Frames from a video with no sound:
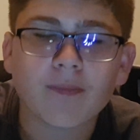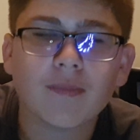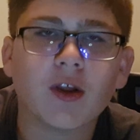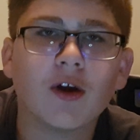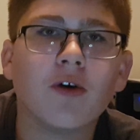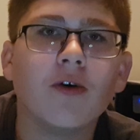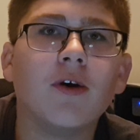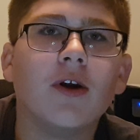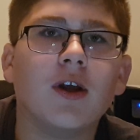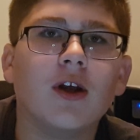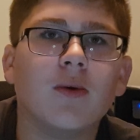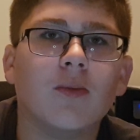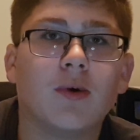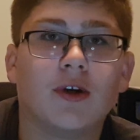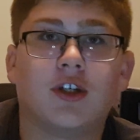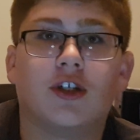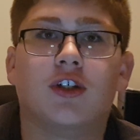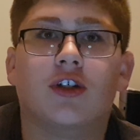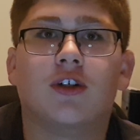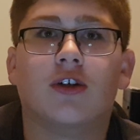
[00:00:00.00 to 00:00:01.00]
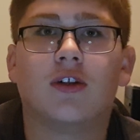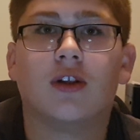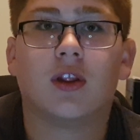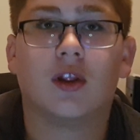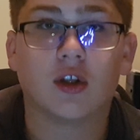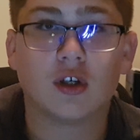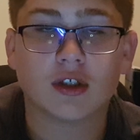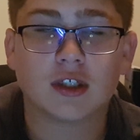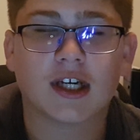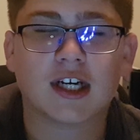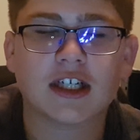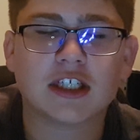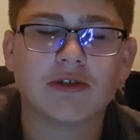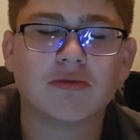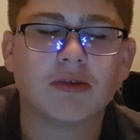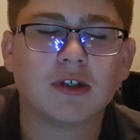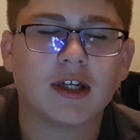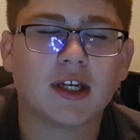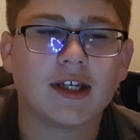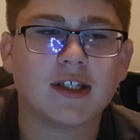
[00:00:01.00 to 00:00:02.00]
though, which looks actually
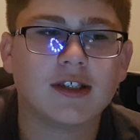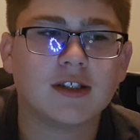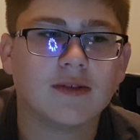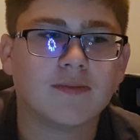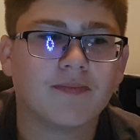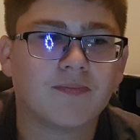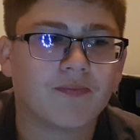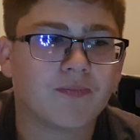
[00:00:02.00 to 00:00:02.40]
really nice.